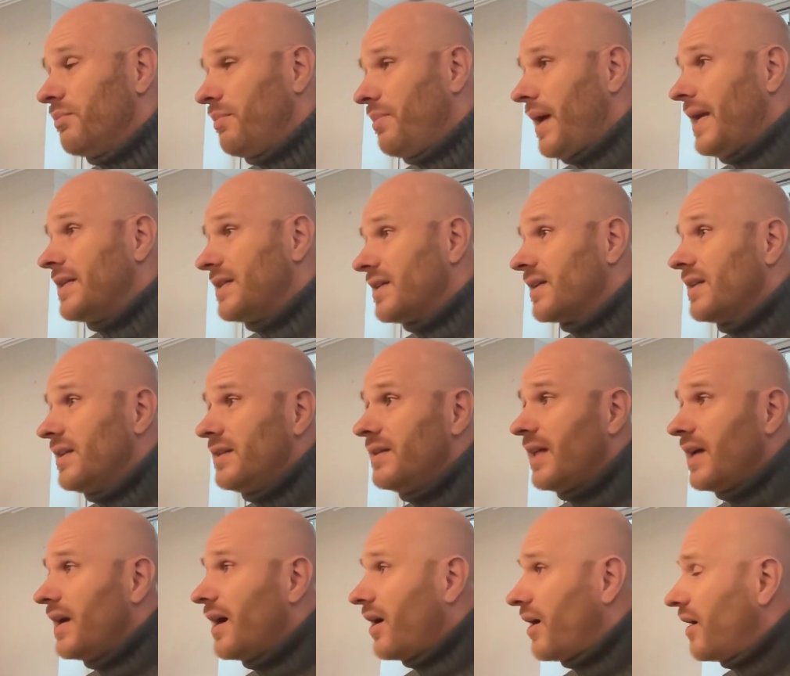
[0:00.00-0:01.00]
basically,
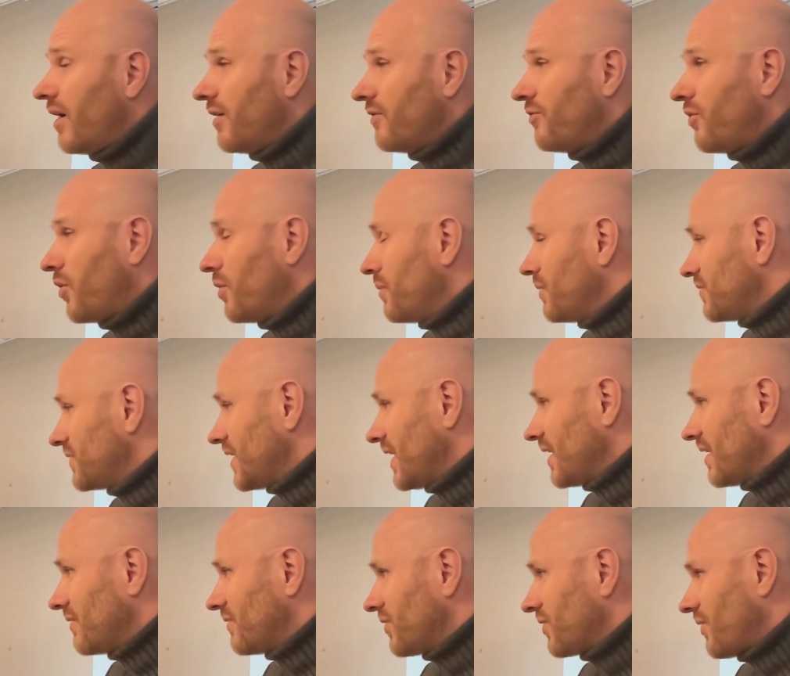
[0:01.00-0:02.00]
they are a form of
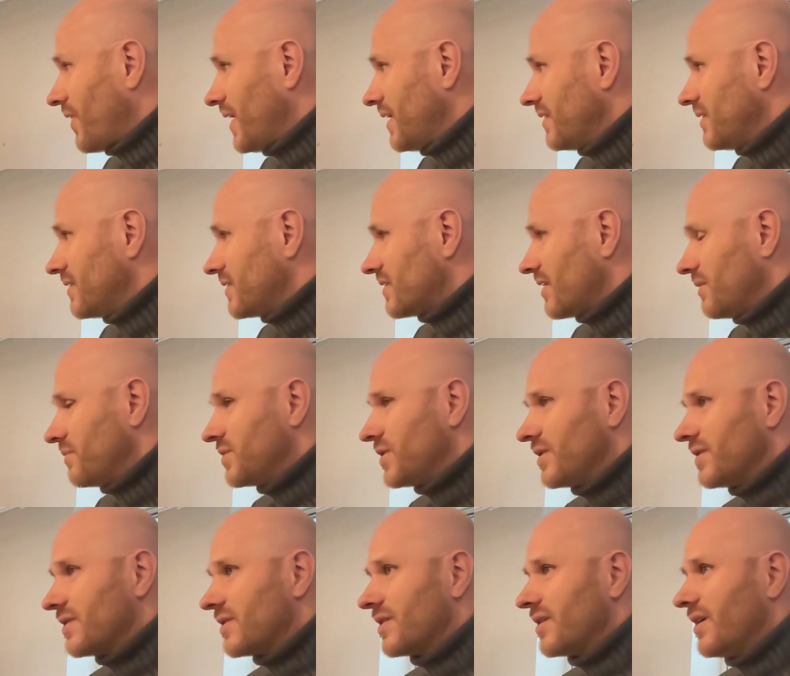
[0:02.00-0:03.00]
taken for granted
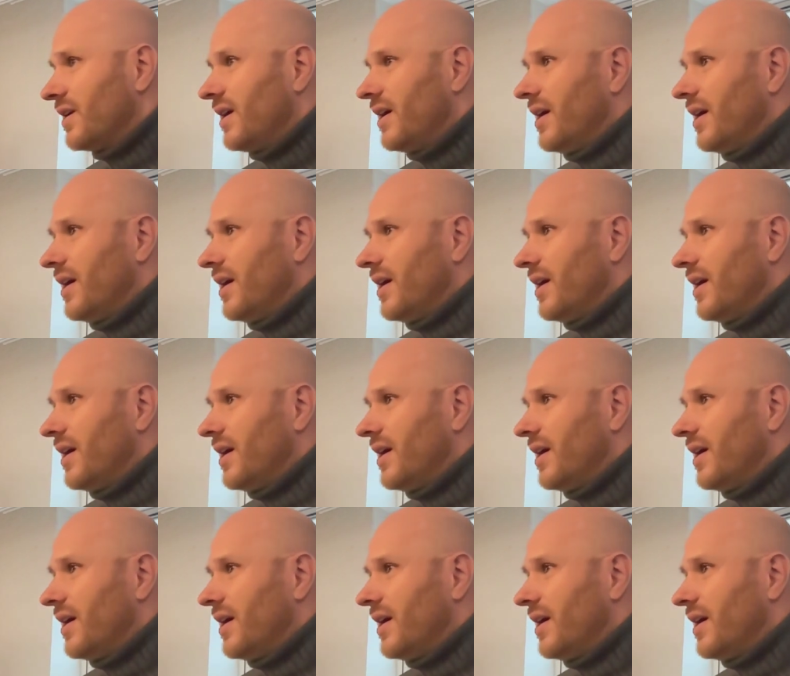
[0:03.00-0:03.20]
assumptions.